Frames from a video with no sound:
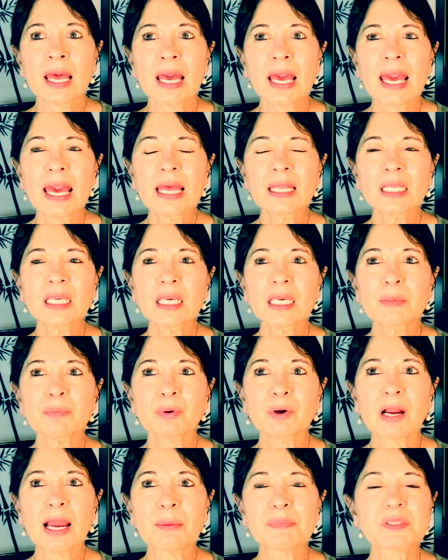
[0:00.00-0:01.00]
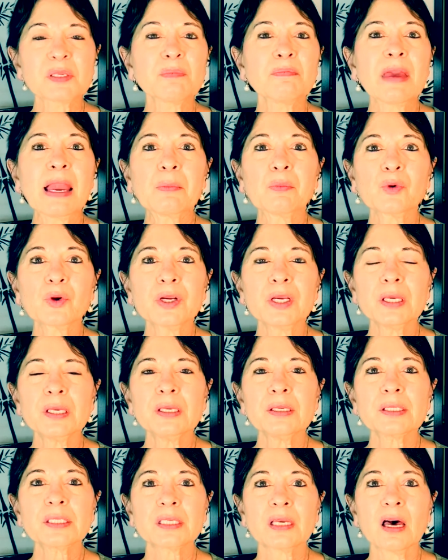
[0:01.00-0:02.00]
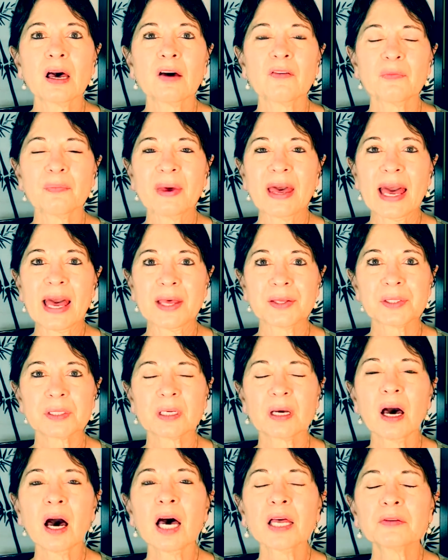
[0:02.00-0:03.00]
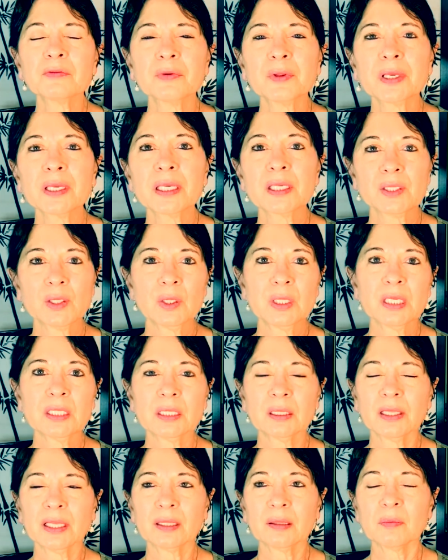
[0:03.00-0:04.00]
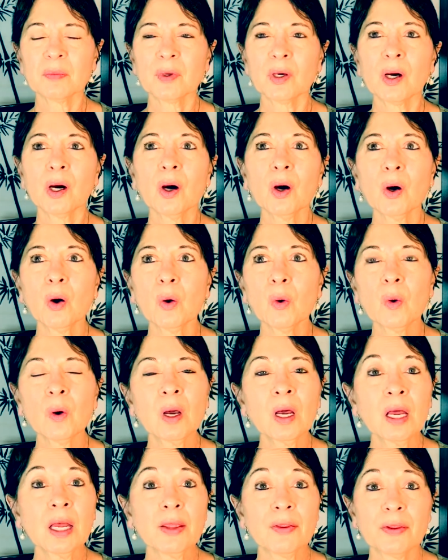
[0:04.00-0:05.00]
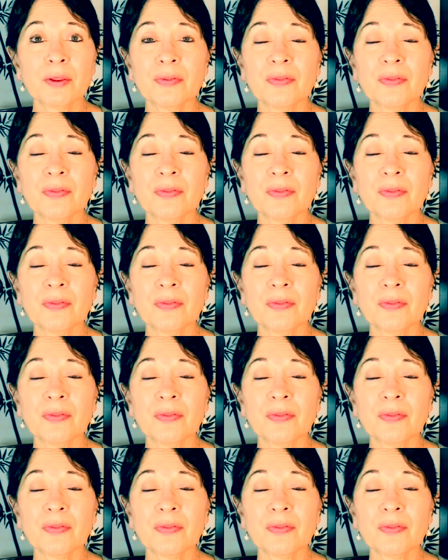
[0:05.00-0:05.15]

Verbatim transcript: any perhaps memories of past conflicts, you need to let them go, that